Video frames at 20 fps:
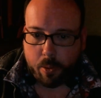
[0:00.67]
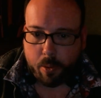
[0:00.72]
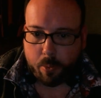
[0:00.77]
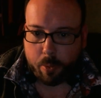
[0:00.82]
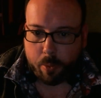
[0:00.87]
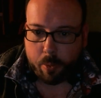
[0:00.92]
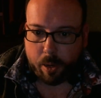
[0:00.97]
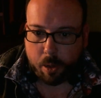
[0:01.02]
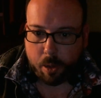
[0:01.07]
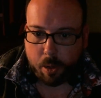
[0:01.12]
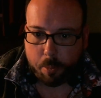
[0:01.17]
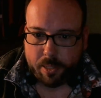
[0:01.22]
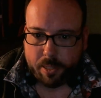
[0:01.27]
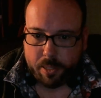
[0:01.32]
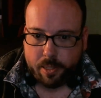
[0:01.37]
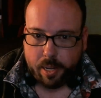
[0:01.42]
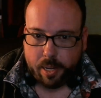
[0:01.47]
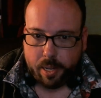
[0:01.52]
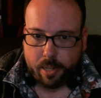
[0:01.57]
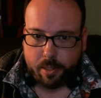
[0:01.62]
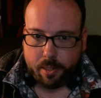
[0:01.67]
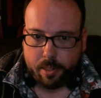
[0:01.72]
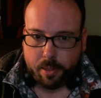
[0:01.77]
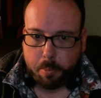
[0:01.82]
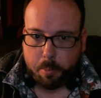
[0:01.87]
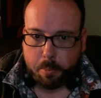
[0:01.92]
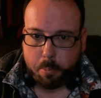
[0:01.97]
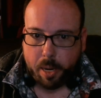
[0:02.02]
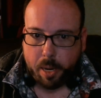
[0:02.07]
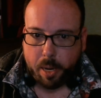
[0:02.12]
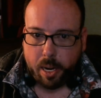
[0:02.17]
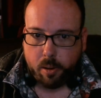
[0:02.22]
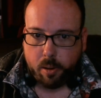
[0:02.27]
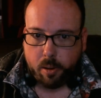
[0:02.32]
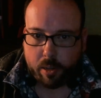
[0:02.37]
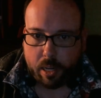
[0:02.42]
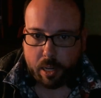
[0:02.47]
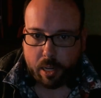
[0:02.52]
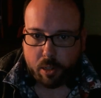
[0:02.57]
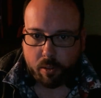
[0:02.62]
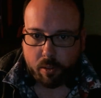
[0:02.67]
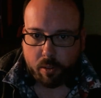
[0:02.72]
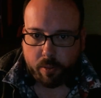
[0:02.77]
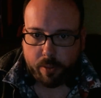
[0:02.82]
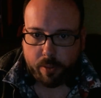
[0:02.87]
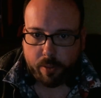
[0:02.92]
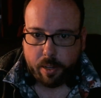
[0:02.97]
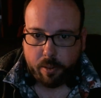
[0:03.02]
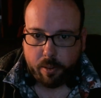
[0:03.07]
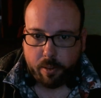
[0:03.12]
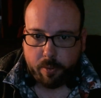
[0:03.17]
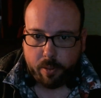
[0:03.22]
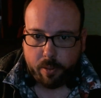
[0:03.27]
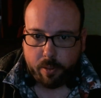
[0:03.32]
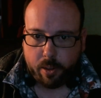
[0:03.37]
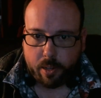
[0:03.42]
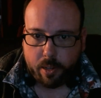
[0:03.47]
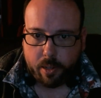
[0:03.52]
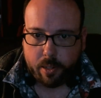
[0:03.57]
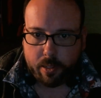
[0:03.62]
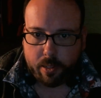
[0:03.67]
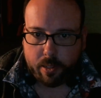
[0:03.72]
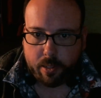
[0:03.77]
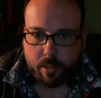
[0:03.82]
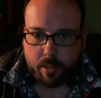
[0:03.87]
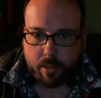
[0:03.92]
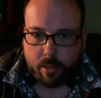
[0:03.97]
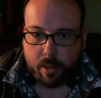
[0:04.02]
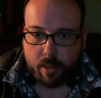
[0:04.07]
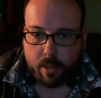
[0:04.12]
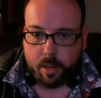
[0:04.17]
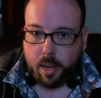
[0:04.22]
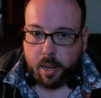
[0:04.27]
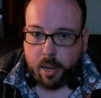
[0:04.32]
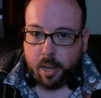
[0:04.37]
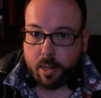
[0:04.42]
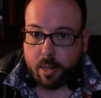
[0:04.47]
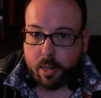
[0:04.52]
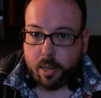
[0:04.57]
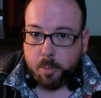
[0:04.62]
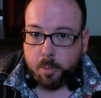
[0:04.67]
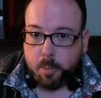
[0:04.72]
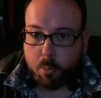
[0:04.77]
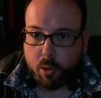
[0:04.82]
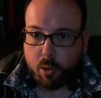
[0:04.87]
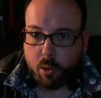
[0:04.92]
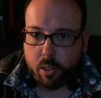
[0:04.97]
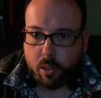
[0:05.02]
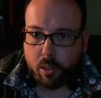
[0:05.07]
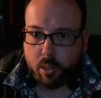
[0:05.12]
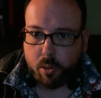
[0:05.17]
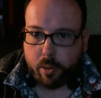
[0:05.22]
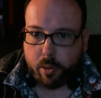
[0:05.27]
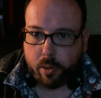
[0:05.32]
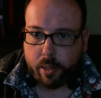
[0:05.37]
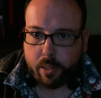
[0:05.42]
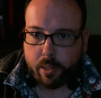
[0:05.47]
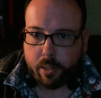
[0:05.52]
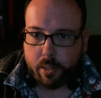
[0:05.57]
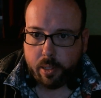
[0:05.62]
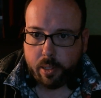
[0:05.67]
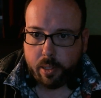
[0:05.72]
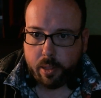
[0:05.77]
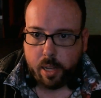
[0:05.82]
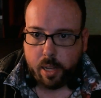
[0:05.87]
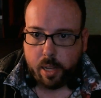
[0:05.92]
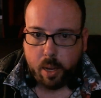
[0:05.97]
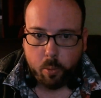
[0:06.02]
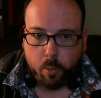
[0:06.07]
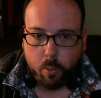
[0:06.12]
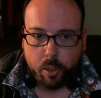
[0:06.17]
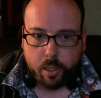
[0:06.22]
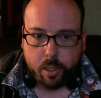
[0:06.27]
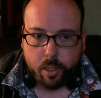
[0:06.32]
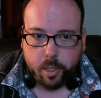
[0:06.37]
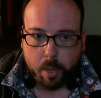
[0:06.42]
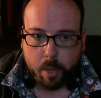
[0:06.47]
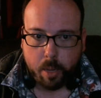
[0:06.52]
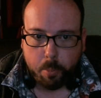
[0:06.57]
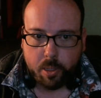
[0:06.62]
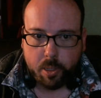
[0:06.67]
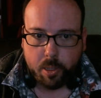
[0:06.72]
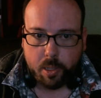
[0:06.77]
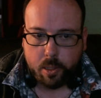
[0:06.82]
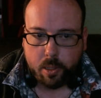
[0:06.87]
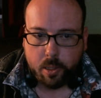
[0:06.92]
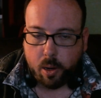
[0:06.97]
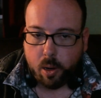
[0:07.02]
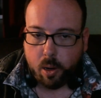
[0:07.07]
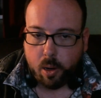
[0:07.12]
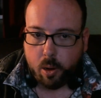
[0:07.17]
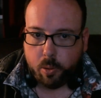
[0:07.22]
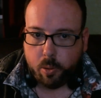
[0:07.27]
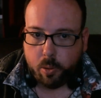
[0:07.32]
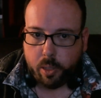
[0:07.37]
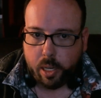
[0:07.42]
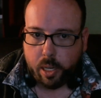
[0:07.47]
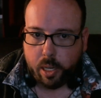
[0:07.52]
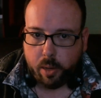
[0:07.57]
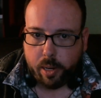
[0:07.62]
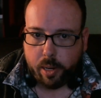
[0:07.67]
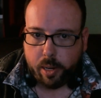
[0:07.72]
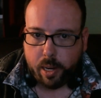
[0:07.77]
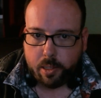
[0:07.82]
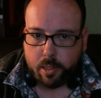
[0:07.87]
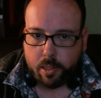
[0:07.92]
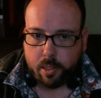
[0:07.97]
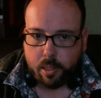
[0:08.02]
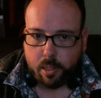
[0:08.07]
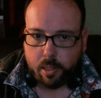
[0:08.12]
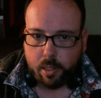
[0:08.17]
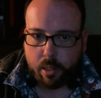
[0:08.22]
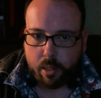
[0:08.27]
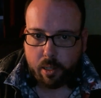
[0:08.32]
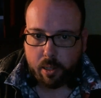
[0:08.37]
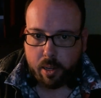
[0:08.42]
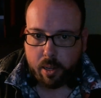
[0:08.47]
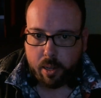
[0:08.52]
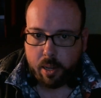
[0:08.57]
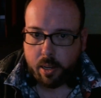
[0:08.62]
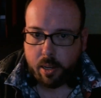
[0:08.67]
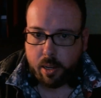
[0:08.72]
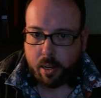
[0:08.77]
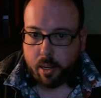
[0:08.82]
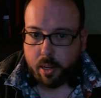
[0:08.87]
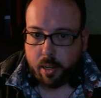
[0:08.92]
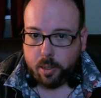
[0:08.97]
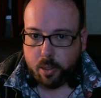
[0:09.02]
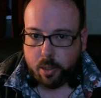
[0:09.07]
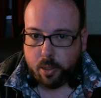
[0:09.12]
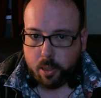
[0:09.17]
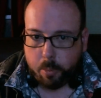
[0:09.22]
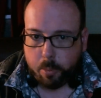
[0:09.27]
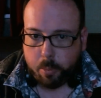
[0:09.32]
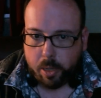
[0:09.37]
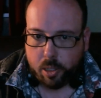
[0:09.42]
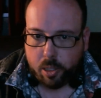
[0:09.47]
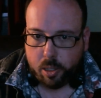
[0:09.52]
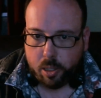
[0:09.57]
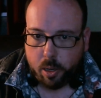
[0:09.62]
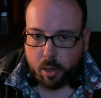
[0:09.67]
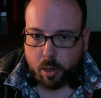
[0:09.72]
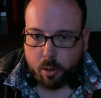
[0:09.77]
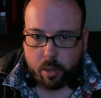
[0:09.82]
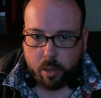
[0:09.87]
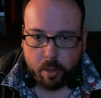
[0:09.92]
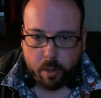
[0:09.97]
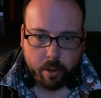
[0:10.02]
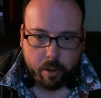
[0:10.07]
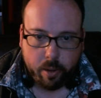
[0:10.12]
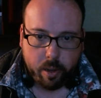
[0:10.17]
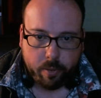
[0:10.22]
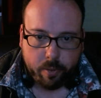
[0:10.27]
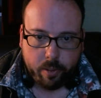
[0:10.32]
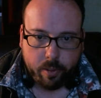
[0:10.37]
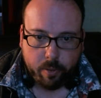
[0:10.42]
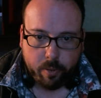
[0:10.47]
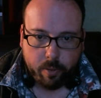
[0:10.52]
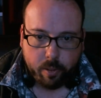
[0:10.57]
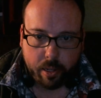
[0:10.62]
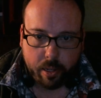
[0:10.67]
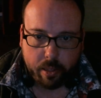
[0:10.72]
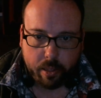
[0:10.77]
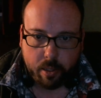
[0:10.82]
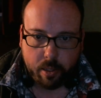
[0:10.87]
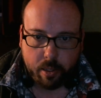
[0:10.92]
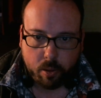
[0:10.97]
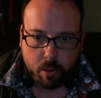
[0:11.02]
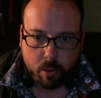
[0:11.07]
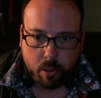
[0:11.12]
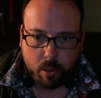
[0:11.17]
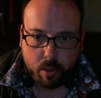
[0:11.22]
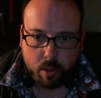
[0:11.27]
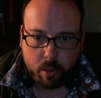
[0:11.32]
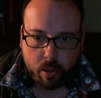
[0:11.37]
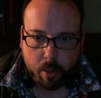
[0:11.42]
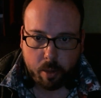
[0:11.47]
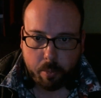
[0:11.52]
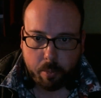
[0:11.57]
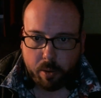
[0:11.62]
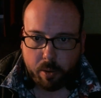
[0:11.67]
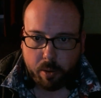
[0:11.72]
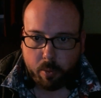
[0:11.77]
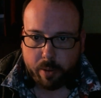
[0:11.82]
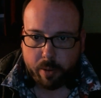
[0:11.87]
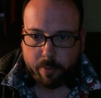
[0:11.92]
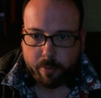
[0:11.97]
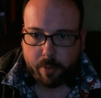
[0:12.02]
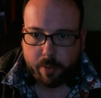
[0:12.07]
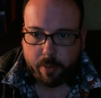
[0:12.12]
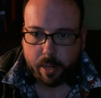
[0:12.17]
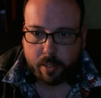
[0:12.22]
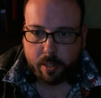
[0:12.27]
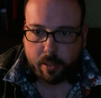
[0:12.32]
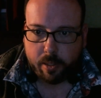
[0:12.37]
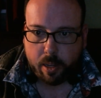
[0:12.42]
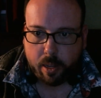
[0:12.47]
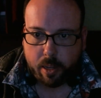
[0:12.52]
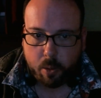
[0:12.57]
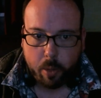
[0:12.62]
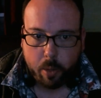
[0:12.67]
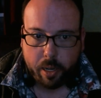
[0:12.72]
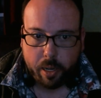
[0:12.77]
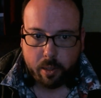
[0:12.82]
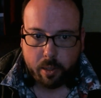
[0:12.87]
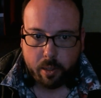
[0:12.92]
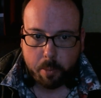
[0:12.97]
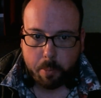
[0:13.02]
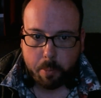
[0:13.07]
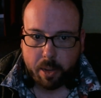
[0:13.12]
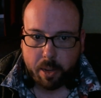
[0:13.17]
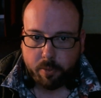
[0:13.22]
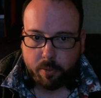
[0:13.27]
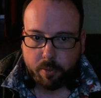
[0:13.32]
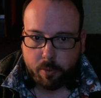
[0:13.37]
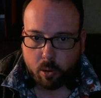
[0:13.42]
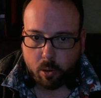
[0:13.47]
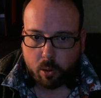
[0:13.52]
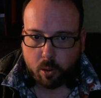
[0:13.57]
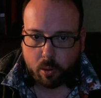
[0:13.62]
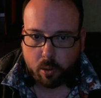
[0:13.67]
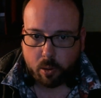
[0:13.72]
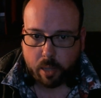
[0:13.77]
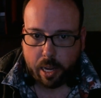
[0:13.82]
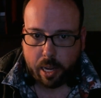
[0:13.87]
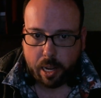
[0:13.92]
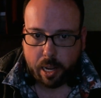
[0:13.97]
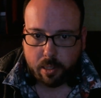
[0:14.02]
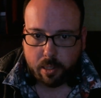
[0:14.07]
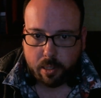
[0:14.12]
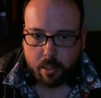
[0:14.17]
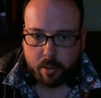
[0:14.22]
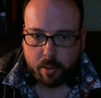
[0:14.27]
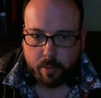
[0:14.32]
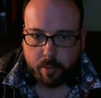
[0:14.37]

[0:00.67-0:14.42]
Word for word: We are beset by our natural fatal flaws, and none more notorious than that which encompasses our own curiosity, insomuch so that we often forget the old saw about what fate that awaited the metaphorical cat.